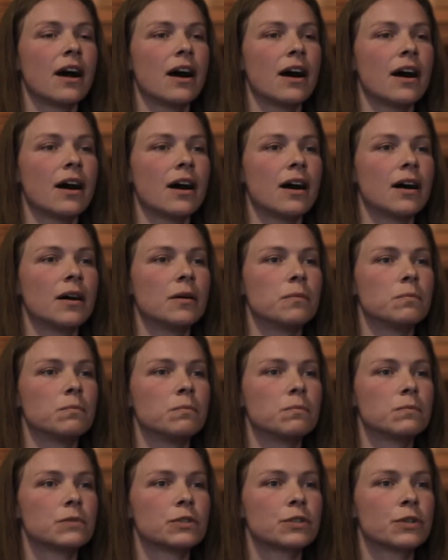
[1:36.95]

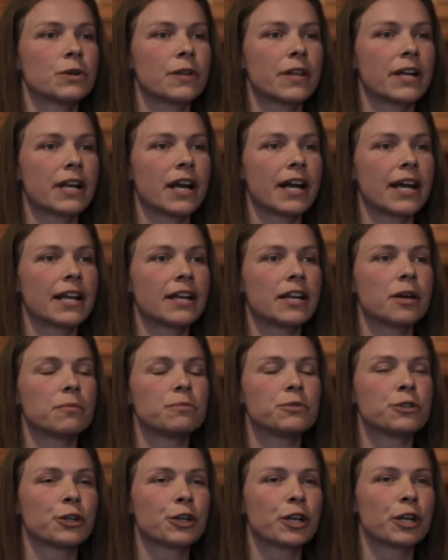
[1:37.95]
Um, so then I ended
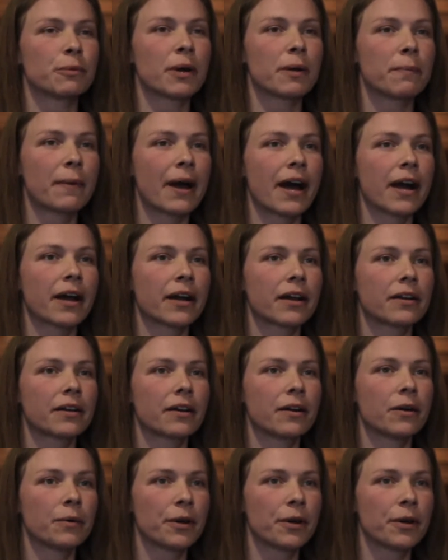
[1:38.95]
up turning my back